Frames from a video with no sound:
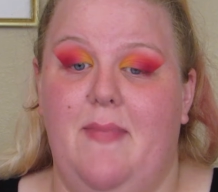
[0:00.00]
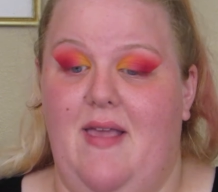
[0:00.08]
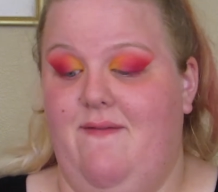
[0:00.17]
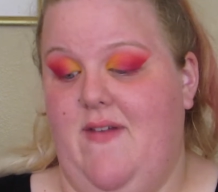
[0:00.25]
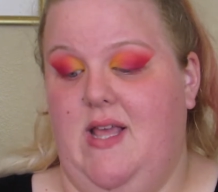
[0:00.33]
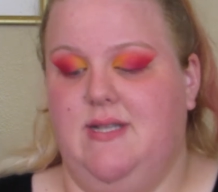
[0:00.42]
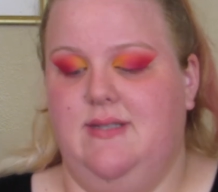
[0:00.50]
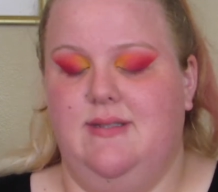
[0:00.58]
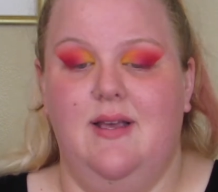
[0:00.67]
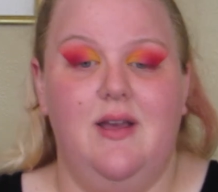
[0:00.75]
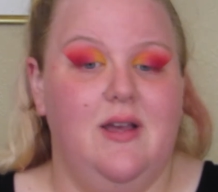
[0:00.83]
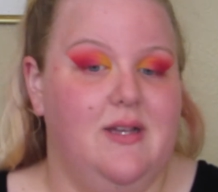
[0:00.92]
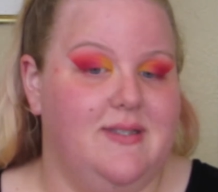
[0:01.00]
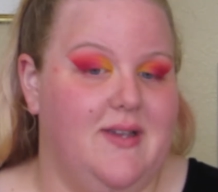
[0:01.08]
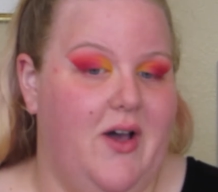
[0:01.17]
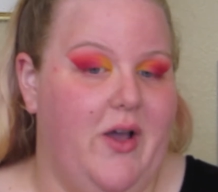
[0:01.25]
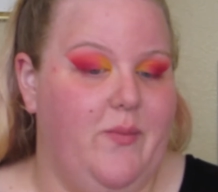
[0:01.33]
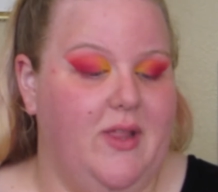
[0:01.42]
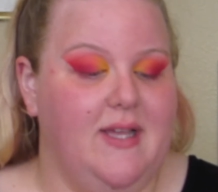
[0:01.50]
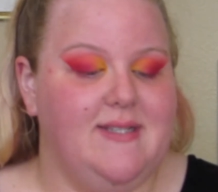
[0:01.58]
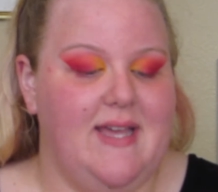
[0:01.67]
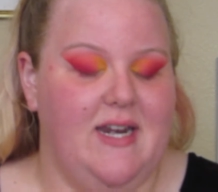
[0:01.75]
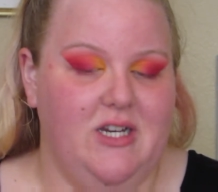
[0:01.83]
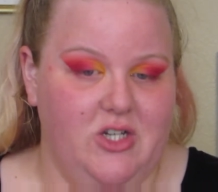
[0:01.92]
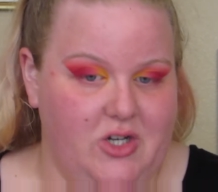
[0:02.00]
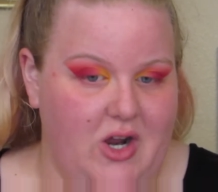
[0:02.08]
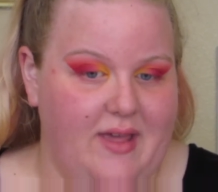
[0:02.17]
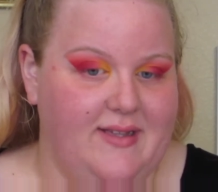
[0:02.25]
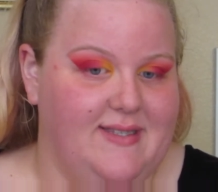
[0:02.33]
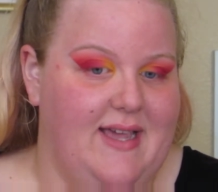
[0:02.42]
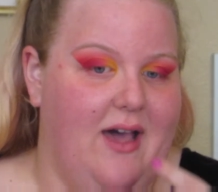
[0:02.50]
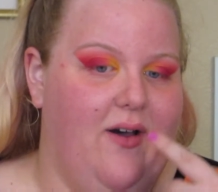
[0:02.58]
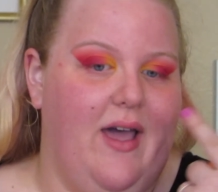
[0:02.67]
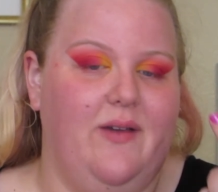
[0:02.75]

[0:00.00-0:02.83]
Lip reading: my face. So I'm really excited to try this out.